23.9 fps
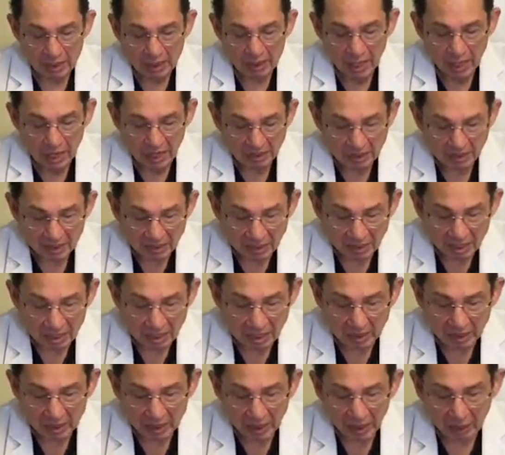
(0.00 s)
And
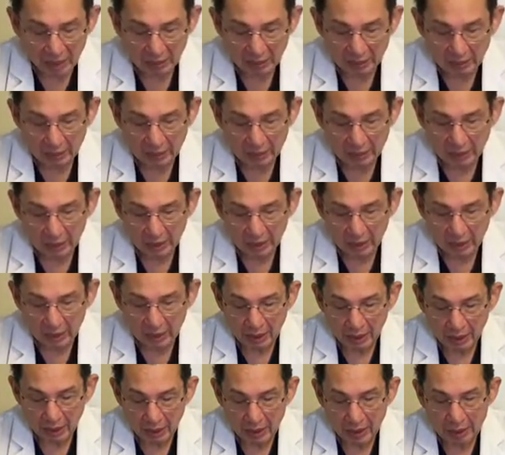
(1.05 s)
saying that,
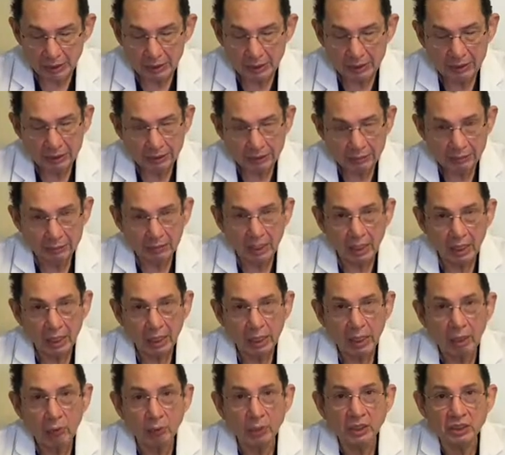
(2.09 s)
I
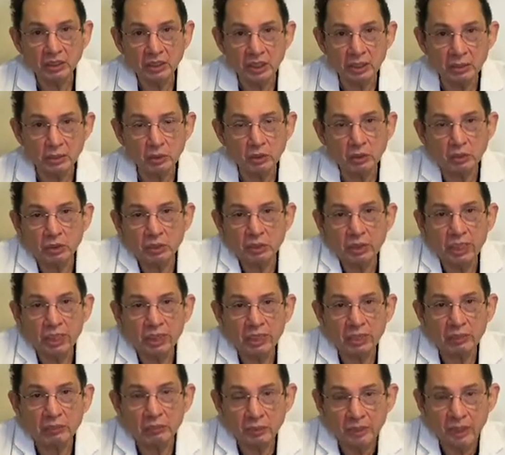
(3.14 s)
want to tell you that
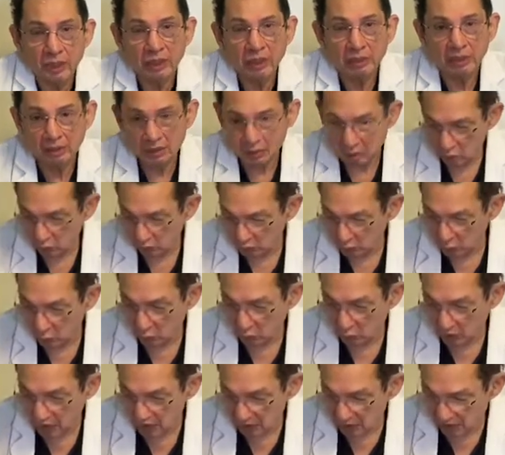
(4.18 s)
in reality we
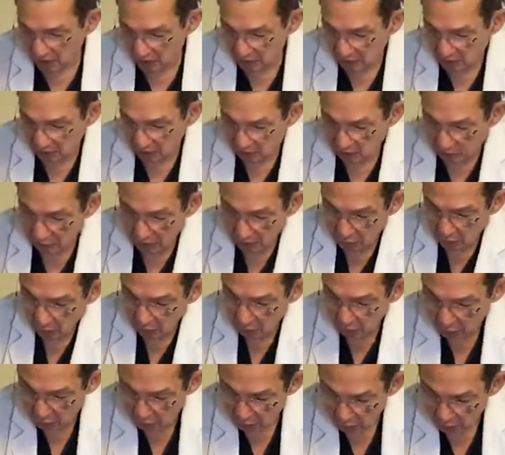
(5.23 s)
don't need this,
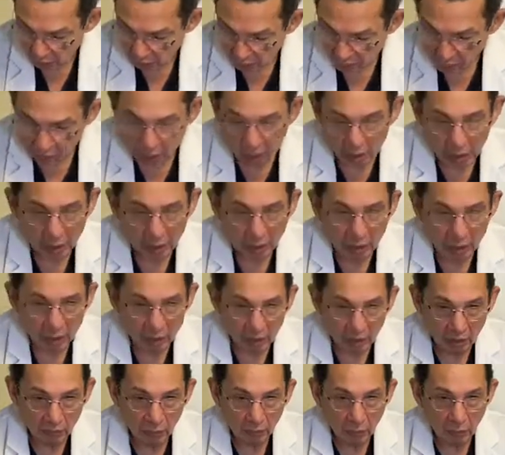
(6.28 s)
because
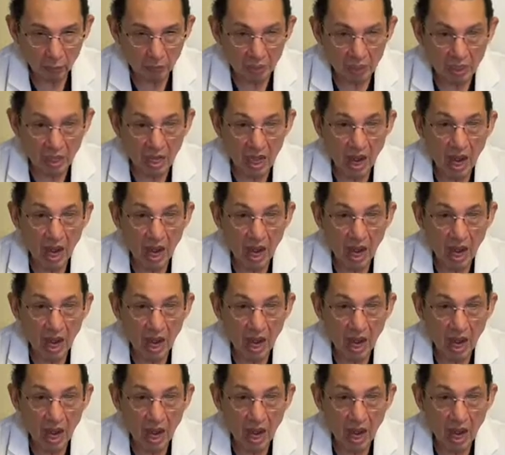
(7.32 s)
if we